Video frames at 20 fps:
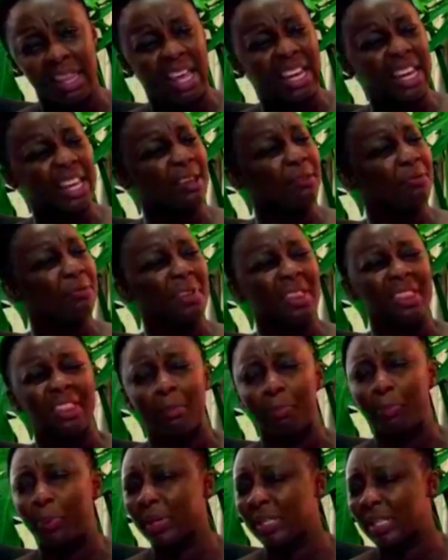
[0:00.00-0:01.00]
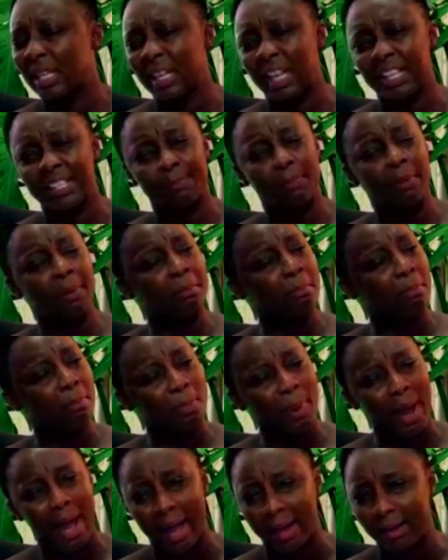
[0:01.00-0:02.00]
that even the person has been
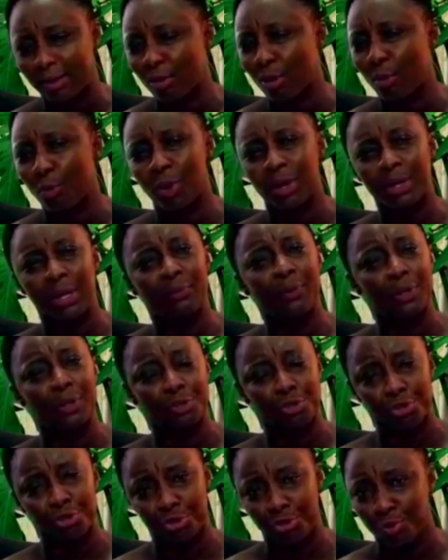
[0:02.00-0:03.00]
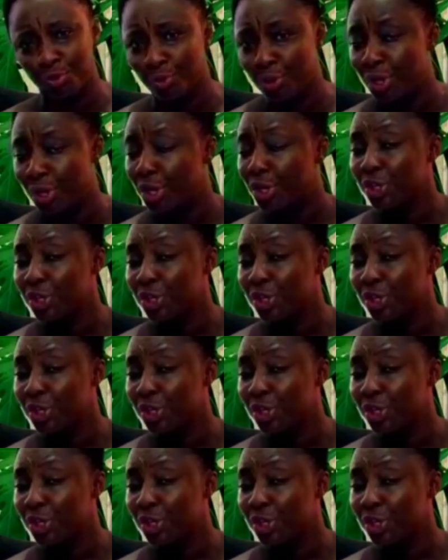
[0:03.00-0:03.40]
bad or whatever to you,